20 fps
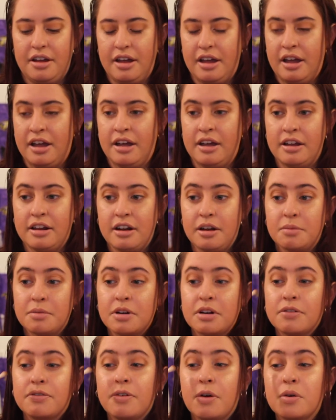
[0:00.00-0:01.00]
And I'm going
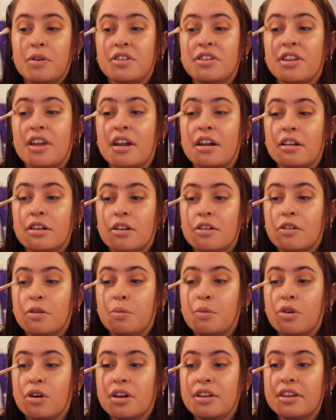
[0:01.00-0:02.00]
to focus that a little
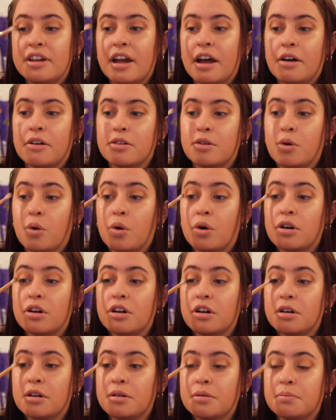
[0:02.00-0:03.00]
more on the outer
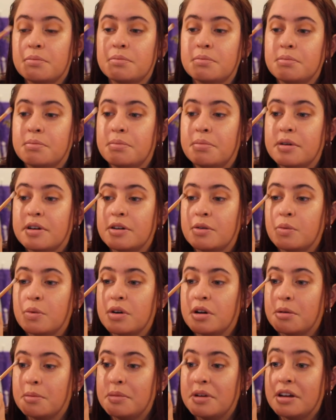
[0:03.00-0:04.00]
corner, but it
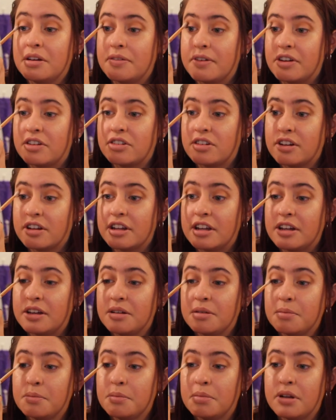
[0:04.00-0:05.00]
will be
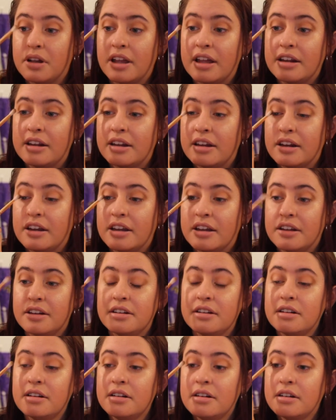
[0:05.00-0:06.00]
eventually blended in.